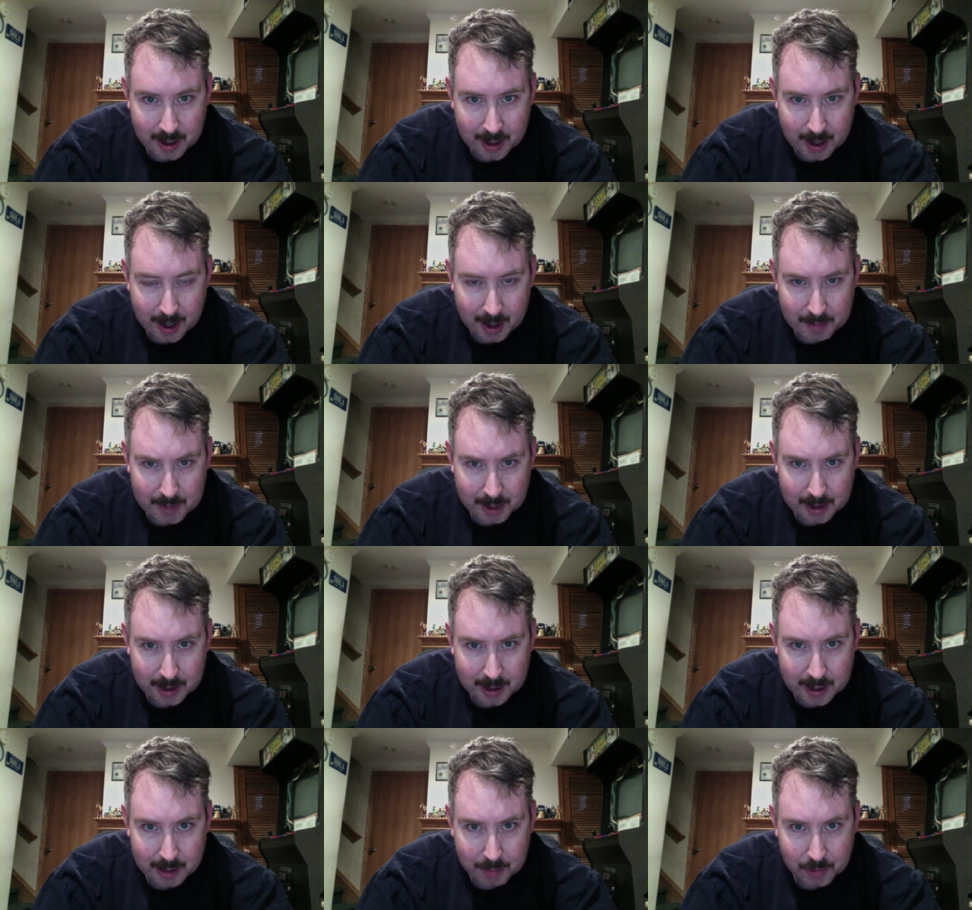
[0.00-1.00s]
I'm not going to
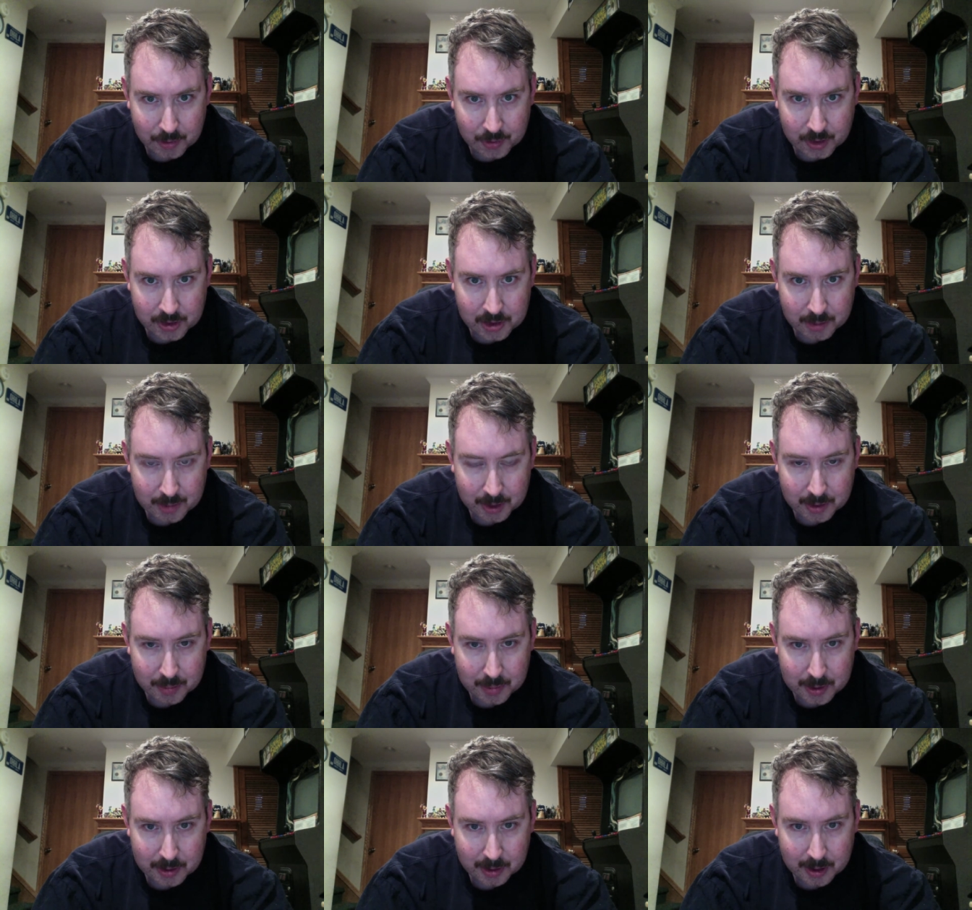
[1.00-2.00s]
keep refreshing my
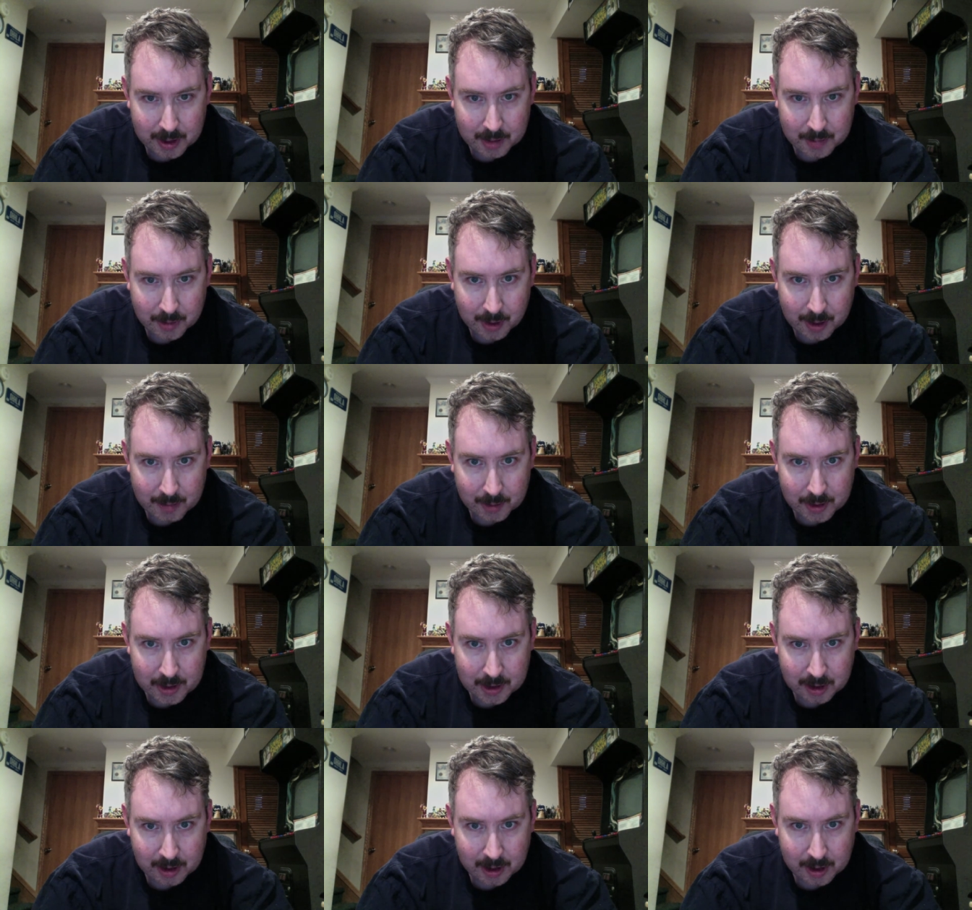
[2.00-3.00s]
computer anymore. I've already
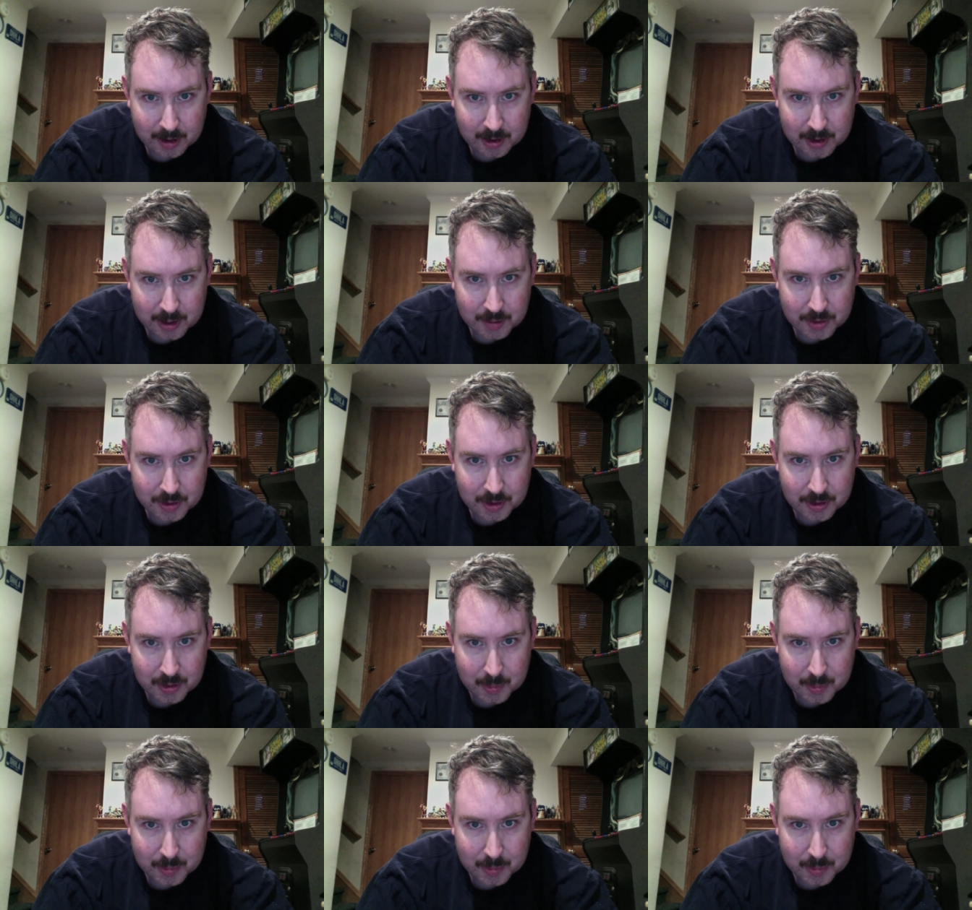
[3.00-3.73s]
done it 100 times during this